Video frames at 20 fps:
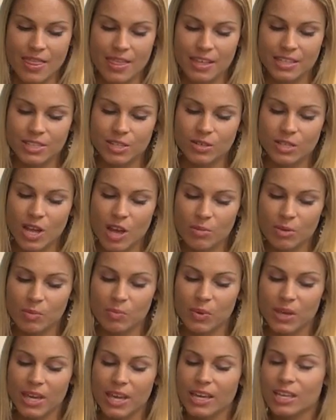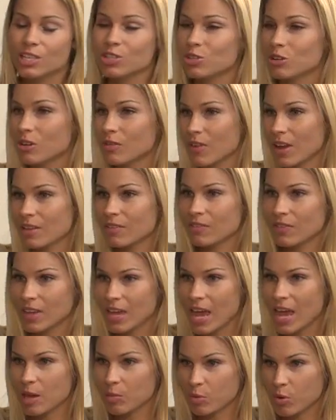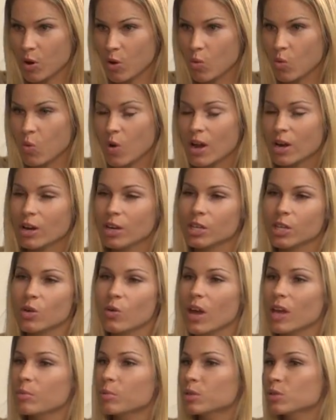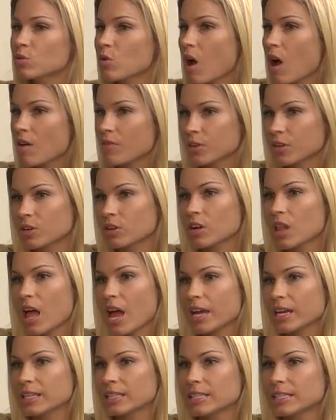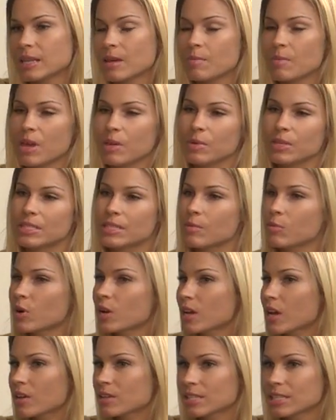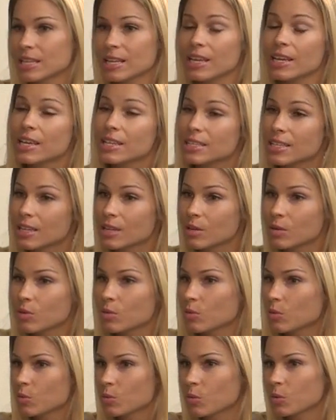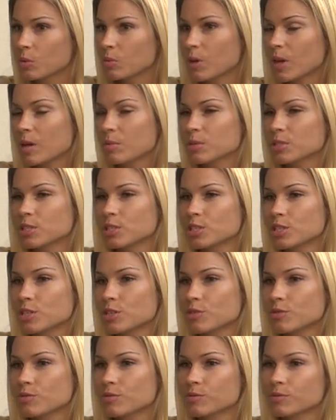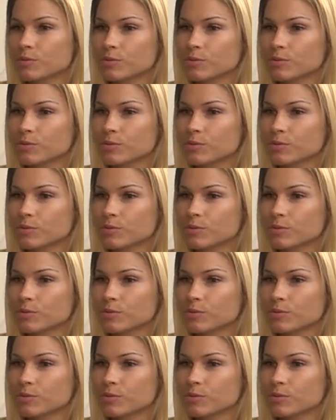And then, so tell me, being a certified VA Pro, what are you able to offer your clients that maybe someone else that isn't would be able to do?